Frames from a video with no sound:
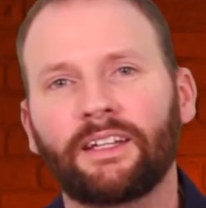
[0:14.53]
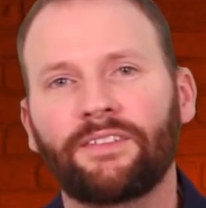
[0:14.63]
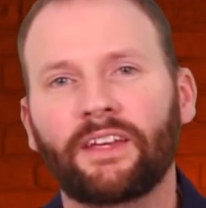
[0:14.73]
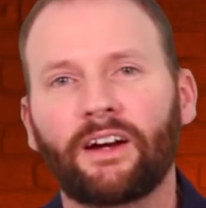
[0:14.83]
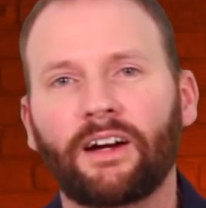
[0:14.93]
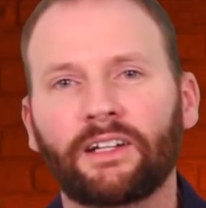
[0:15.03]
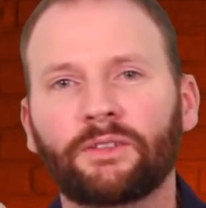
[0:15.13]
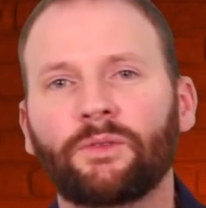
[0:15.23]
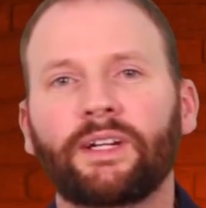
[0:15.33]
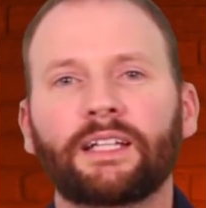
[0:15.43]
If they
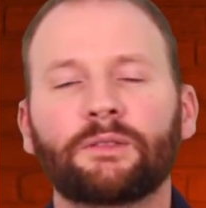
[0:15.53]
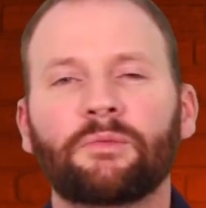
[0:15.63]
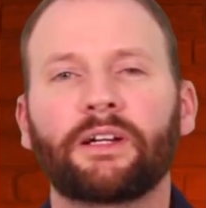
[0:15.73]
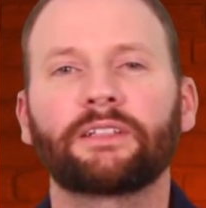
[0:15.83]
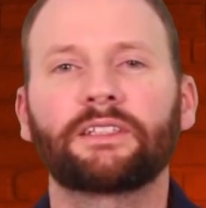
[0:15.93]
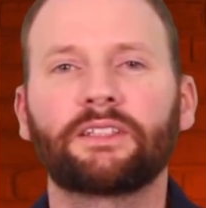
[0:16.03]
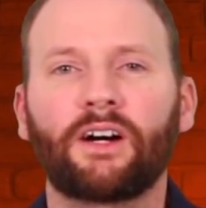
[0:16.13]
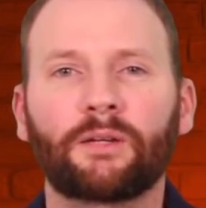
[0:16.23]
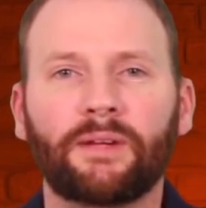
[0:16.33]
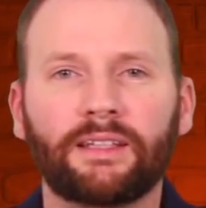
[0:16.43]
are, we got some players to
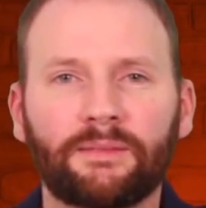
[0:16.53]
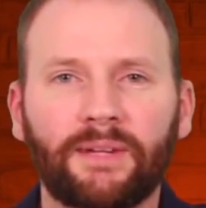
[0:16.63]
talk about